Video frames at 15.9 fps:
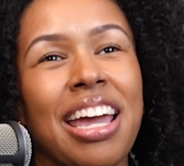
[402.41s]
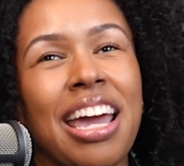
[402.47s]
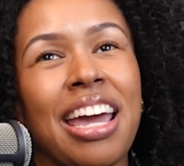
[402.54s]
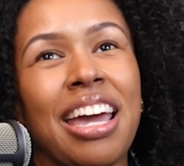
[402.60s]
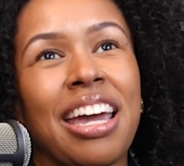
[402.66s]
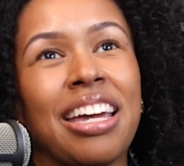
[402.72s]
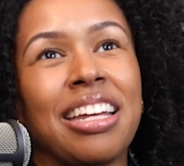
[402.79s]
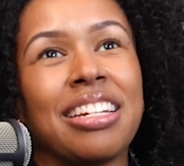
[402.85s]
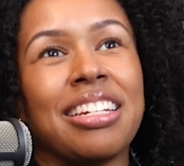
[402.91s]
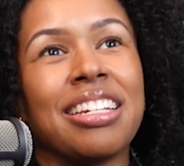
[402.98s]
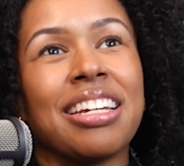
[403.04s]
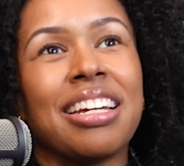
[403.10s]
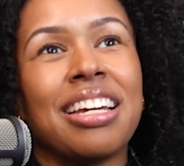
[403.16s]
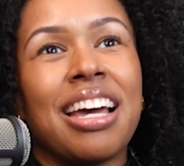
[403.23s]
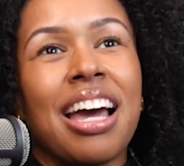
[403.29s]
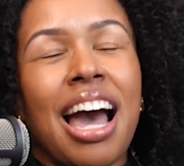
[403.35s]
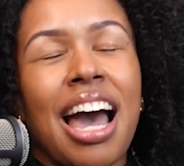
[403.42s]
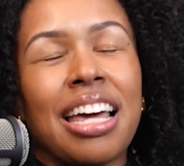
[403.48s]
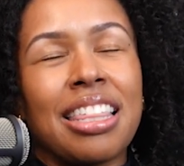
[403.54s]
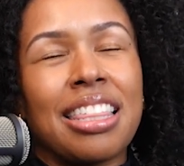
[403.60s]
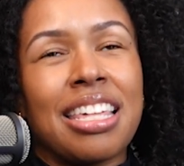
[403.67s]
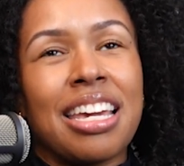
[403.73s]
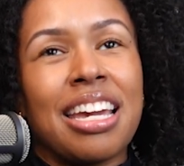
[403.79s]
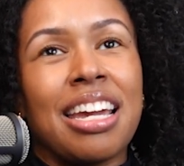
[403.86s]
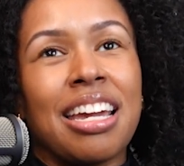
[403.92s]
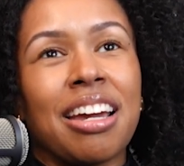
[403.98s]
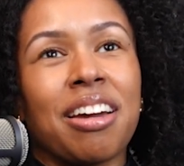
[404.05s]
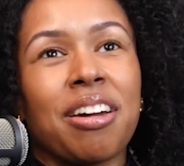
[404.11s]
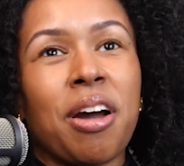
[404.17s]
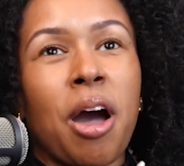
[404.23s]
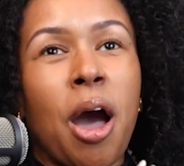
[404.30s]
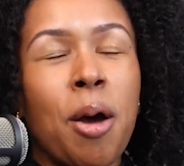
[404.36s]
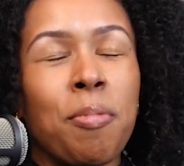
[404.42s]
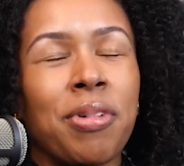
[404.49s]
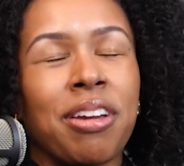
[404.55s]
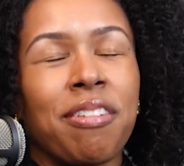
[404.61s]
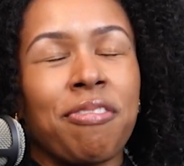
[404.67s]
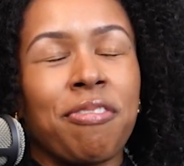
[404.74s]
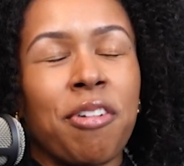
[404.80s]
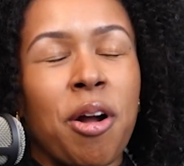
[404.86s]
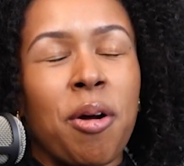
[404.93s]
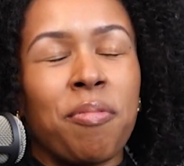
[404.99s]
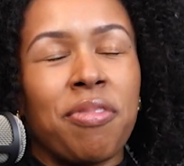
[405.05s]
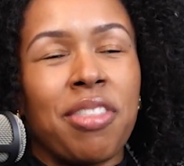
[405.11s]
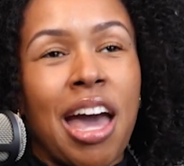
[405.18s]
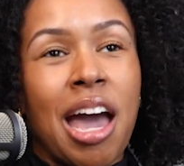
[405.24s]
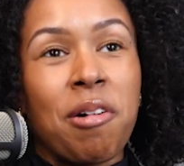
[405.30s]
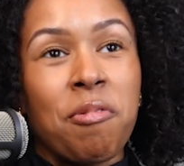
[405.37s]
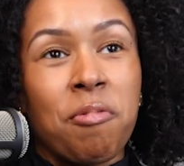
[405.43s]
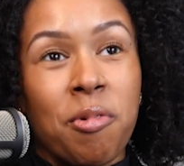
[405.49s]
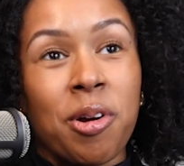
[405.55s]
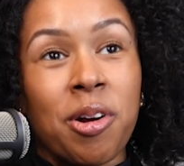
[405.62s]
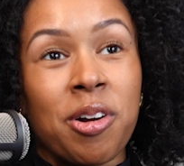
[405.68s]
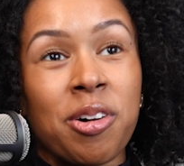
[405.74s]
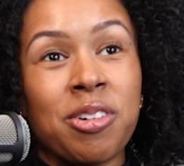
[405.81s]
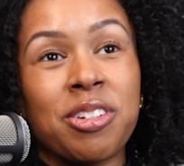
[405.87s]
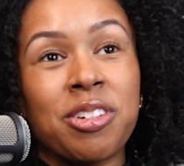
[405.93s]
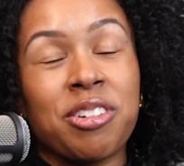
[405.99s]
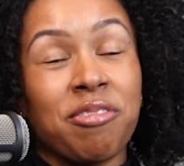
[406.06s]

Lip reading: And I think coming from that world,